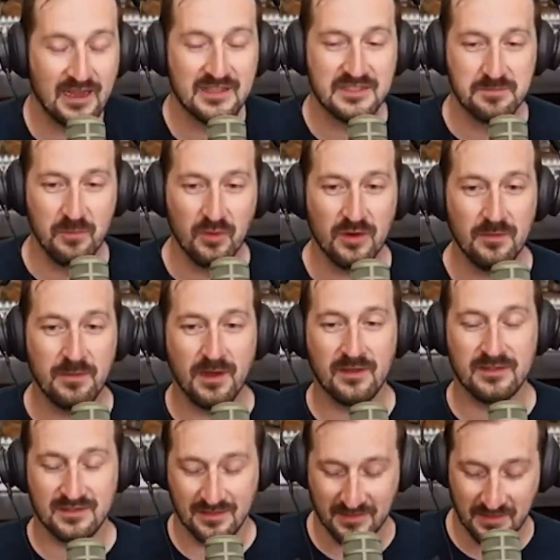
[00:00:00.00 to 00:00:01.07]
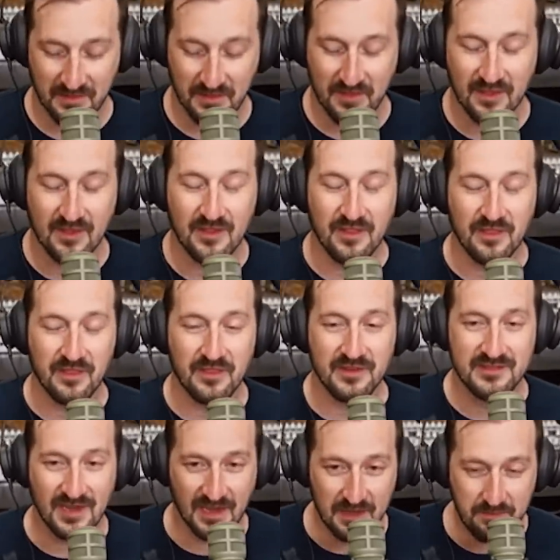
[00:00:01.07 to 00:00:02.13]
It's more about the
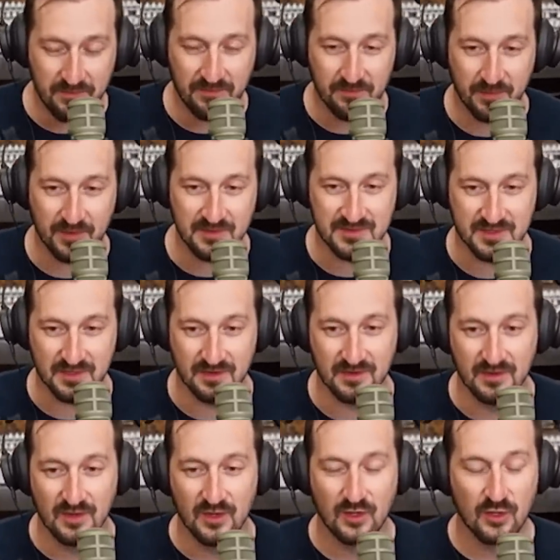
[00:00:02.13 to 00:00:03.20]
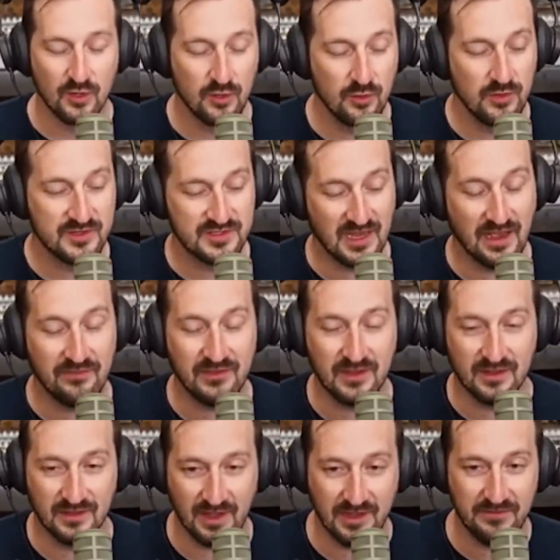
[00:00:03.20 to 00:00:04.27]
type of person who is
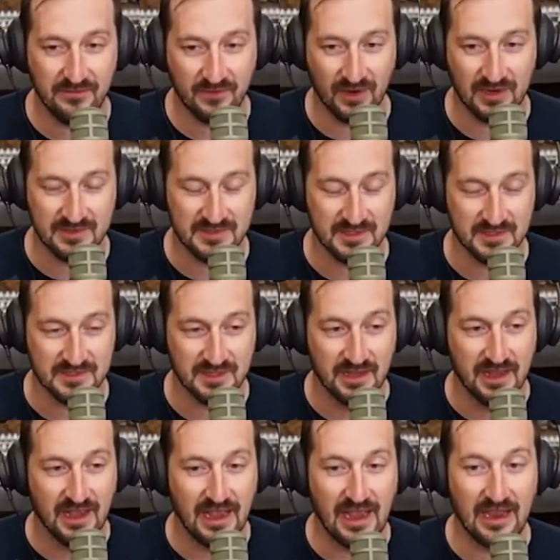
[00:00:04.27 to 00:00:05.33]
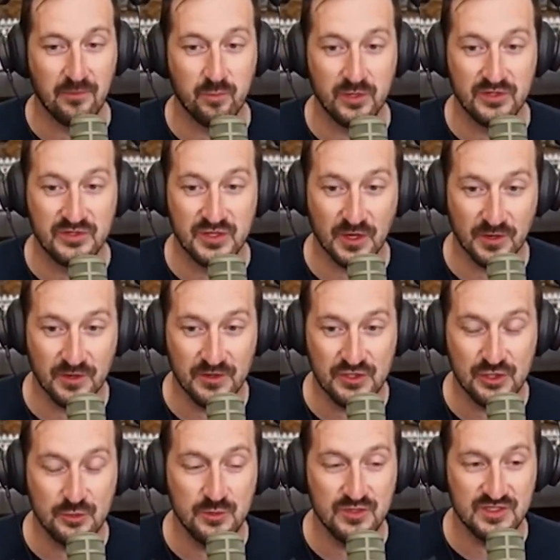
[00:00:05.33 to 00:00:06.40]
having a life crisis and would turn
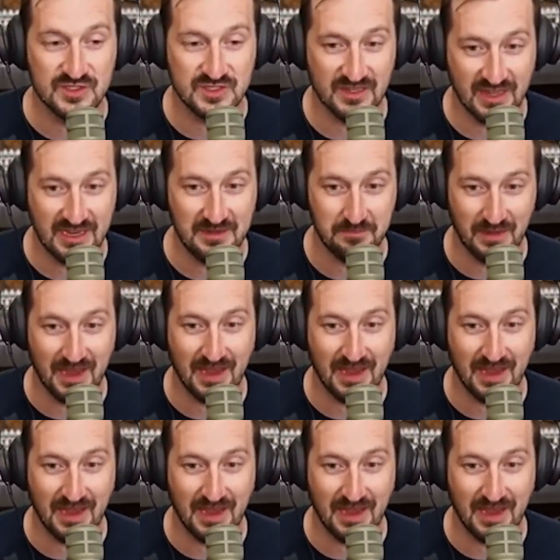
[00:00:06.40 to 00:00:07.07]
to Slate